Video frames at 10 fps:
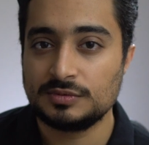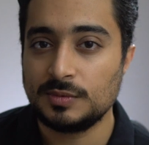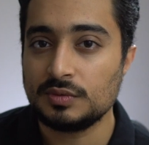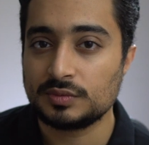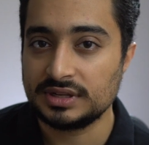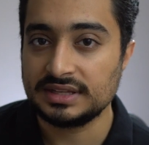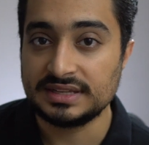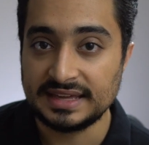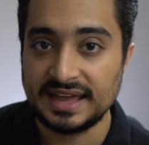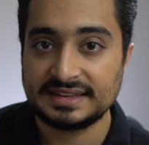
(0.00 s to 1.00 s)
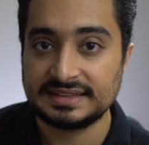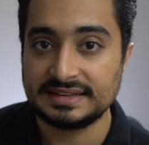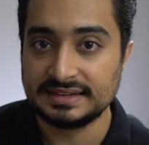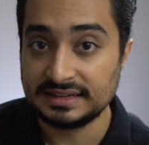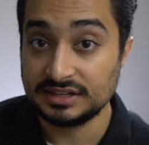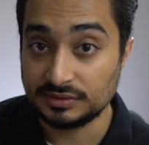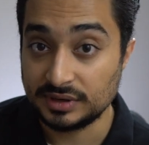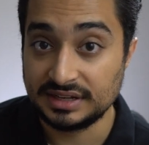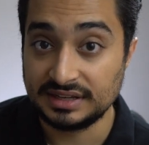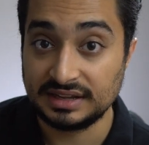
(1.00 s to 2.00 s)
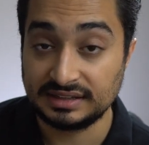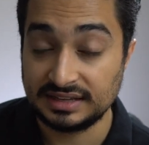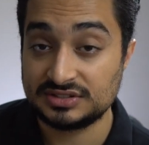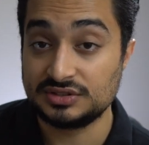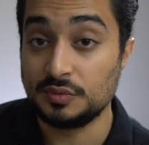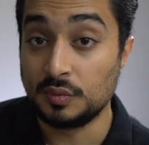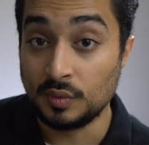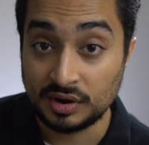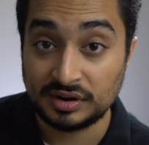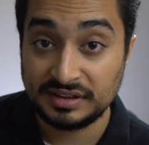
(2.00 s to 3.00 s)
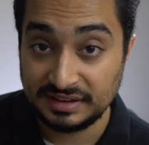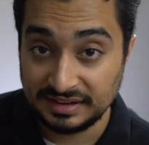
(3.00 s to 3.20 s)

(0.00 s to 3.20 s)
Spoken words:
you won't really get the nitty-gritty unless you work